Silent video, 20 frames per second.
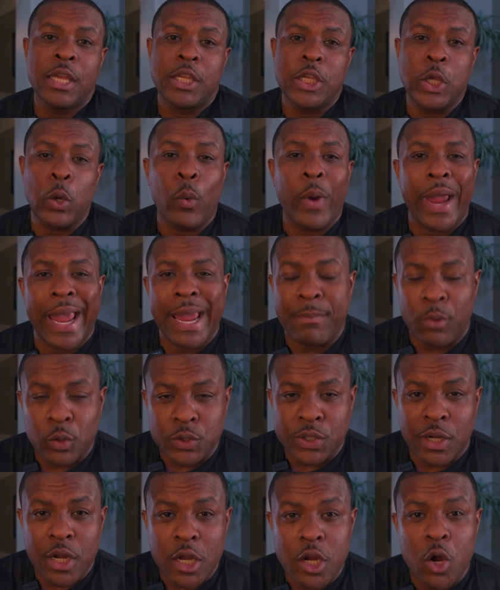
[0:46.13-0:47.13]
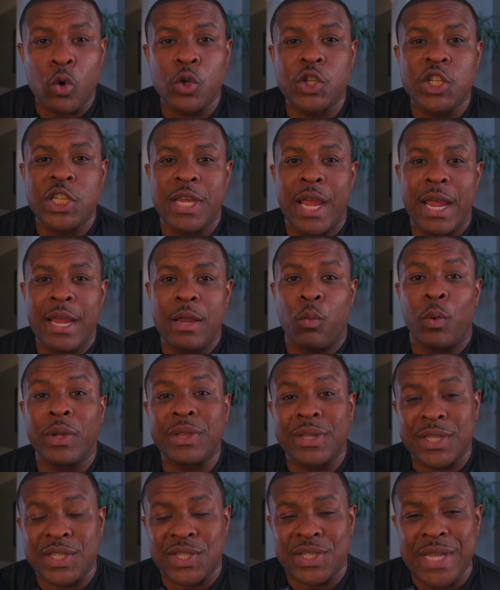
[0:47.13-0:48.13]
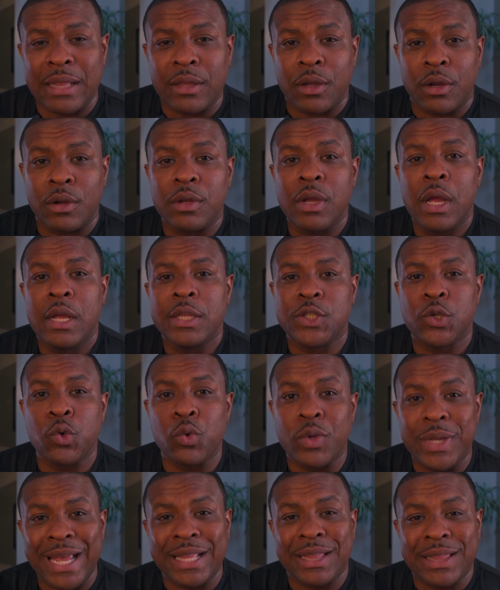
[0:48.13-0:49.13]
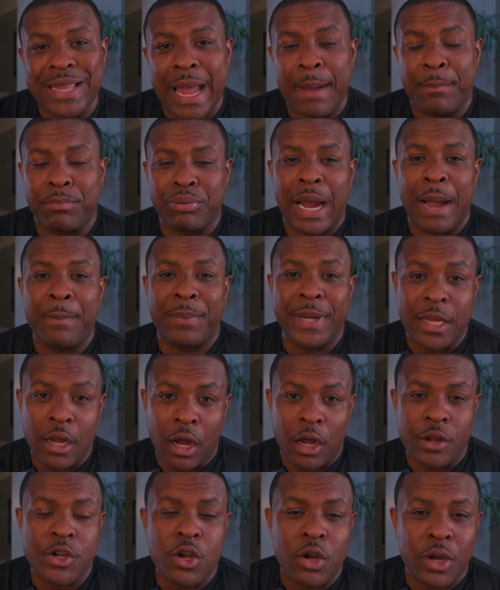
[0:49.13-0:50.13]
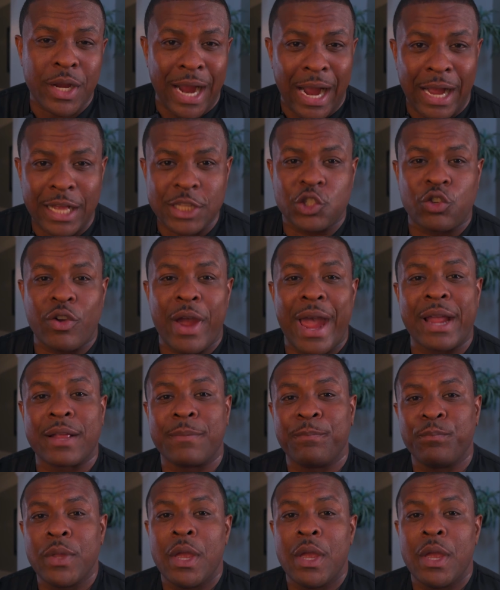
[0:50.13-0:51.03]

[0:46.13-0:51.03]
You were able to negotiate with the seller to get that property under contract